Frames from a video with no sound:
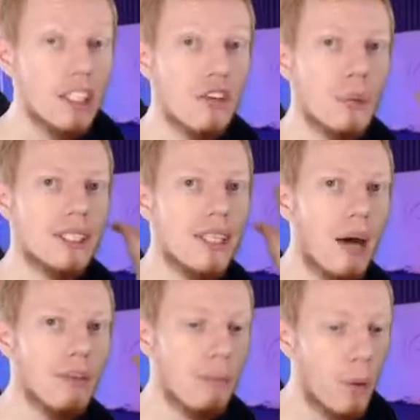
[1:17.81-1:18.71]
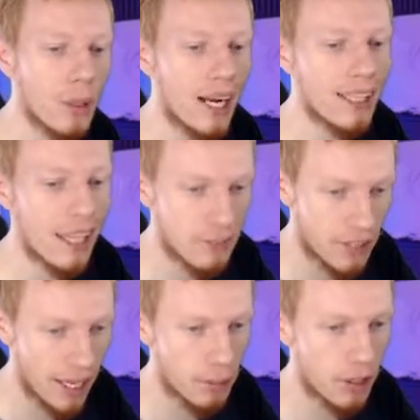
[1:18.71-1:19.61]
So if we start with the ball in our left
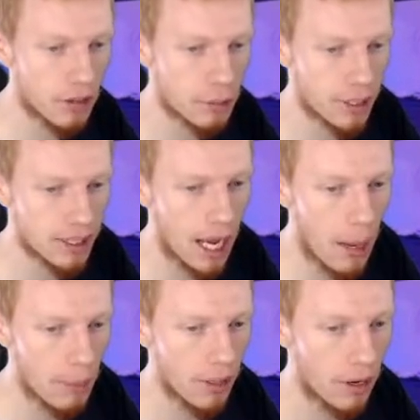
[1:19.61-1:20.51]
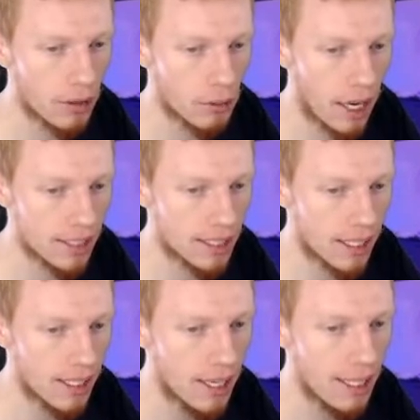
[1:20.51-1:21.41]
hand, we're going to press up on the right
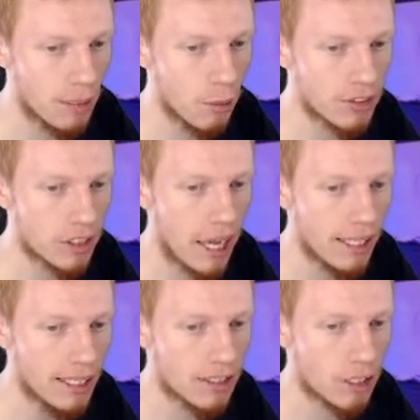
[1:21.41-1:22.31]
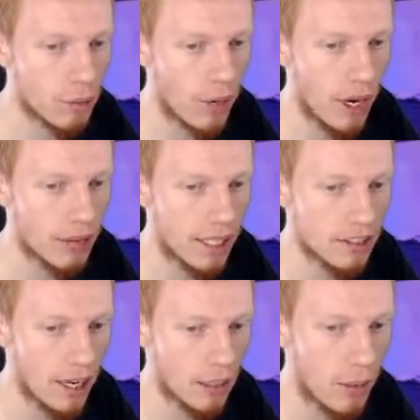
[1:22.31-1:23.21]
stick, and then move slightly to the right on that
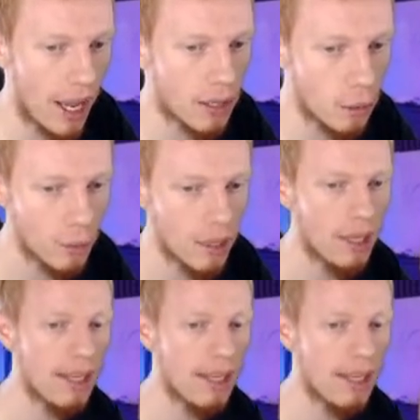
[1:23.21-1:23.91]
diagonal angle.